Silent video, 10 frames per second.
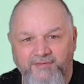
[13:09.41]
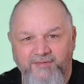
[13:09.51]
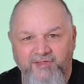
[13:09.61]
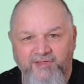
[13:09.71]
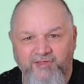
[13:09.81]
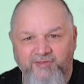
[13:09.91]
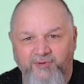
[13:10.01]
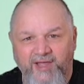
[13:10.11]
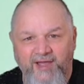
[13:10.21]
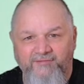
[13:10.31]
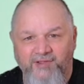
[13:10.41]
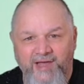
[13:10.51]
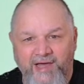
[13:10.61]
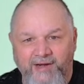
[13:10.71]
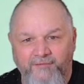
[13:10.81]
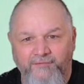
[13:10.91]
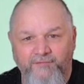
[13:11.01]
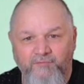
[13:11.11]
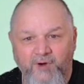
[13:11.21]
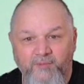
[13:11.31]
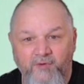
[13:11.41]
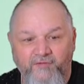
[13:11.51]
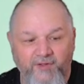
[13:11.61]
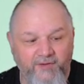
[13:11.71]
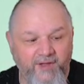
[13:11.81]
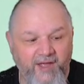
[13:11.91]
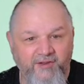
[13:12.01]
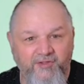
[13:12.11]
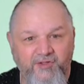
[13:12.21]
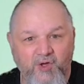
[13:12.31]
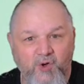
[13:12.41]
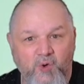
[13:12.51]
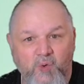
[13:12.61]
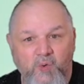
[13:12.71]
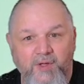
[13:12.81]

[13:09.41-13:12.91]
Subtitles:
this doesn't really have a lot of removal, and so